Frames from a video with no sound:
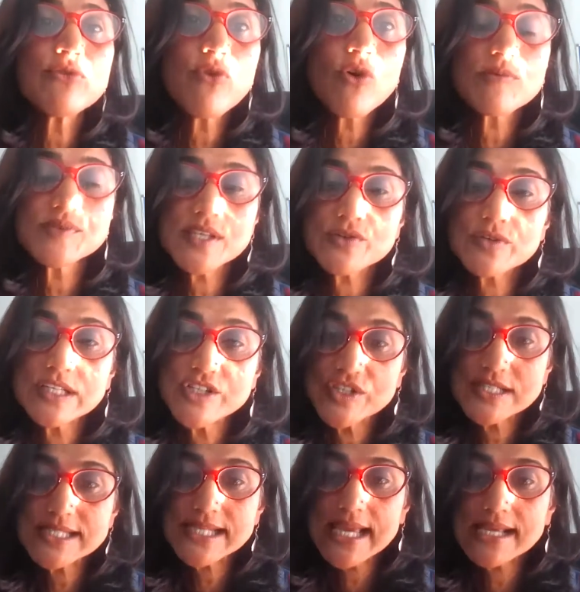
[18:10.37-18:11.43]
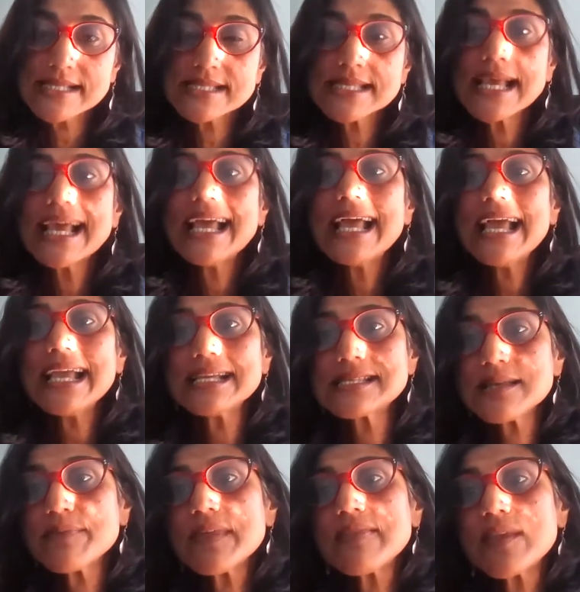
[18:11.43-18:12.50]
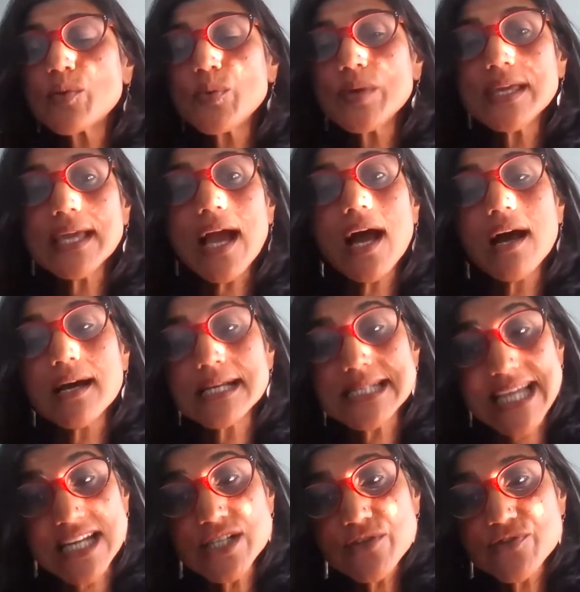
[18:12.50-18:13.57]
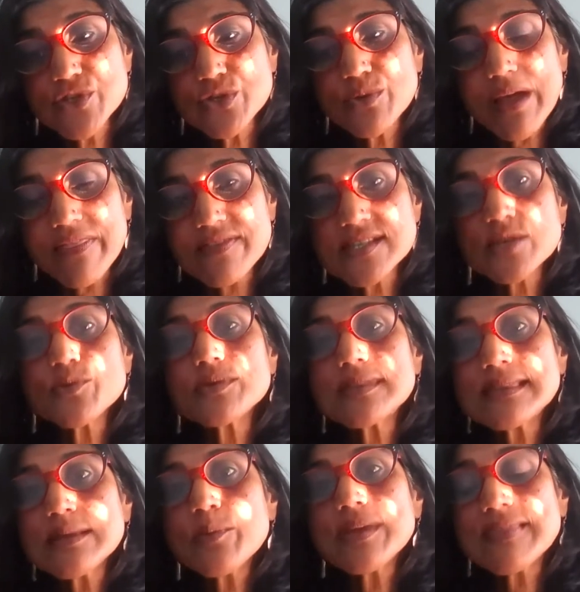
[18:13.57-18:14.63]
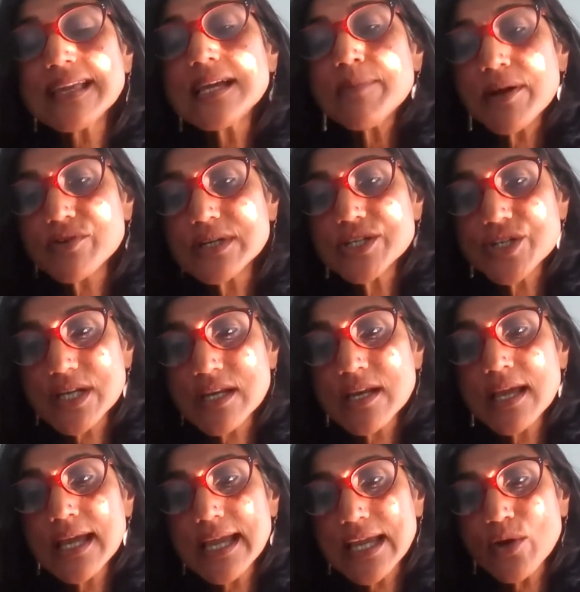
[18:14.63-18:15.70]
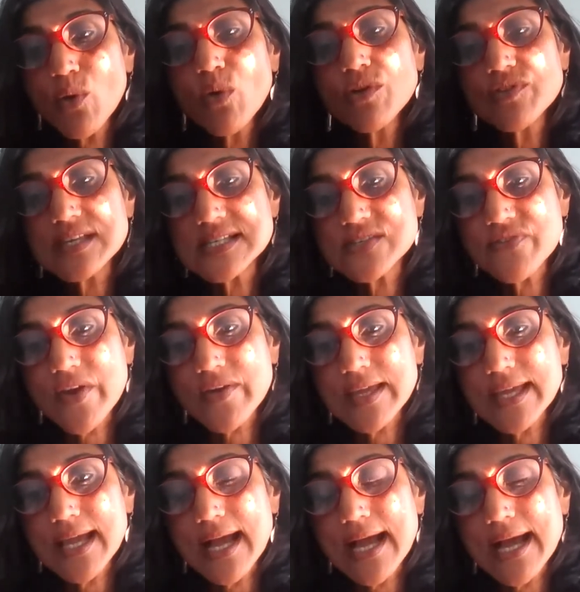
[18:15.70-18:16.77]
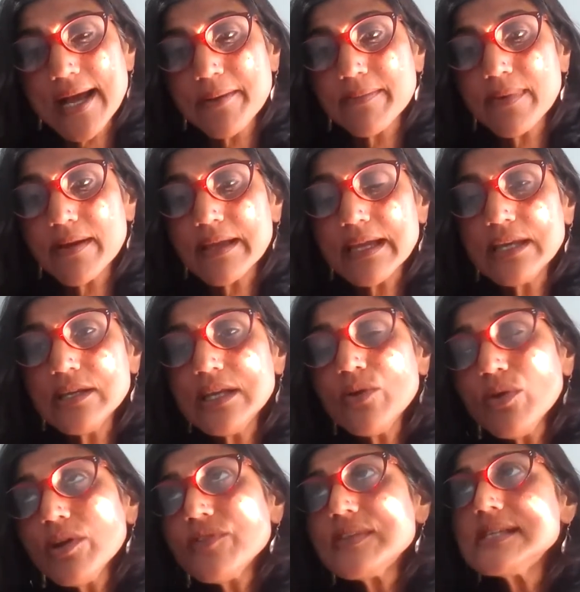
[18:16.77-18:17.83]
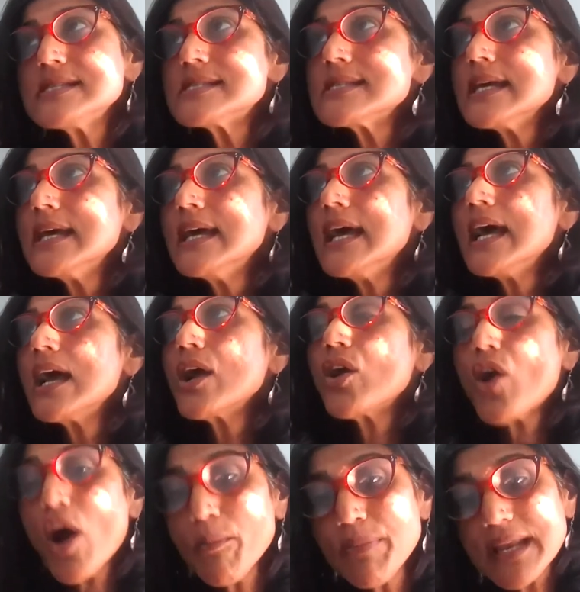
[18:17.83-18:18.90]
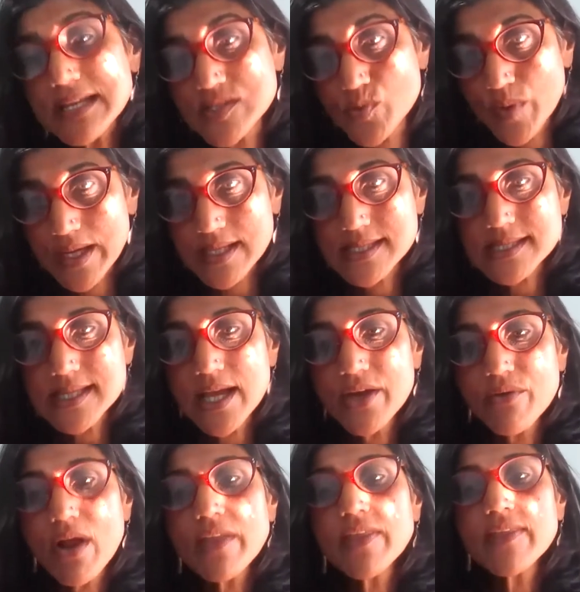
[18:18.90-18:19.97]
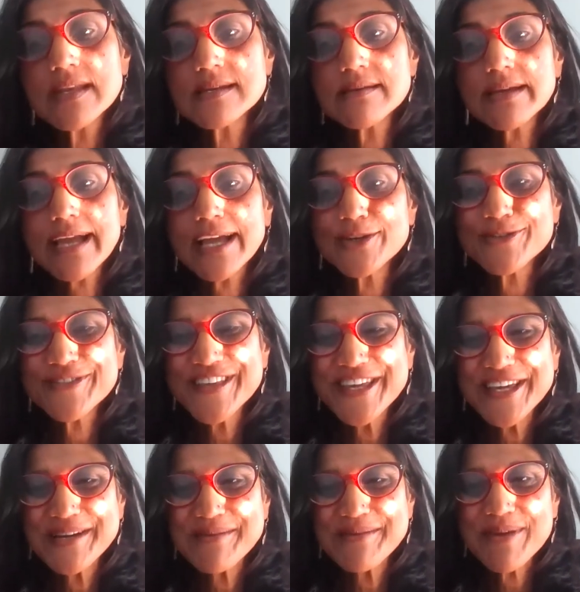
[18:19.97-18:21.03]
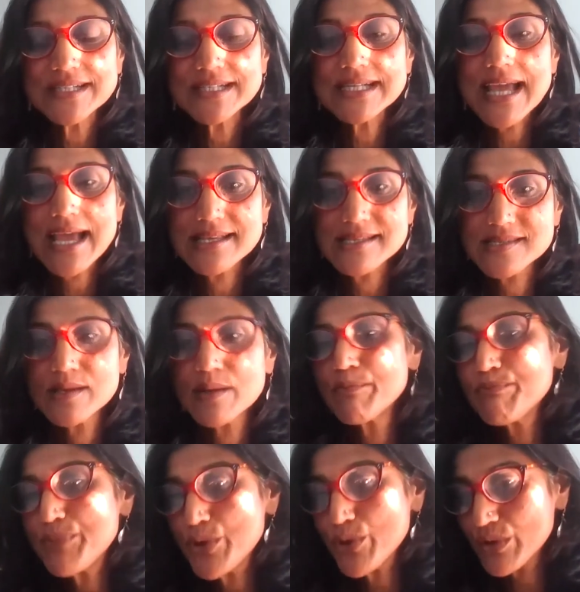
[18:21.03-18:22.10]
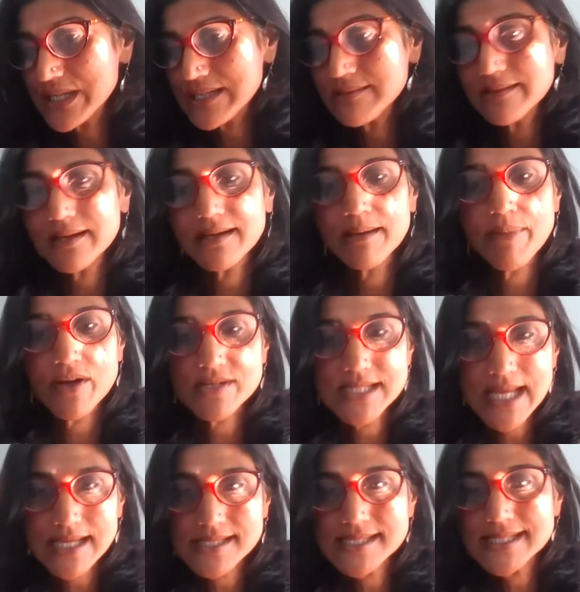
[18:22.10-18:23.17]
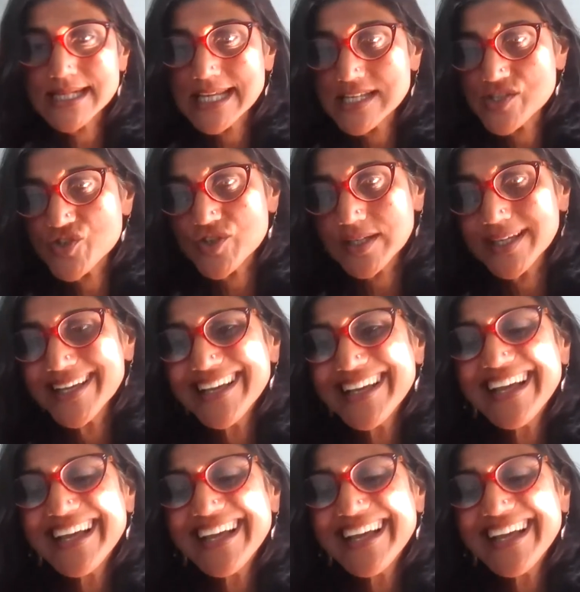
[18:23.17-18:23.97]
forms that religion takes, is something that we are attentive to. And so we think about religion in all of these very, in all of these complex ways, rather than kind of thinking about it as purely about text and history.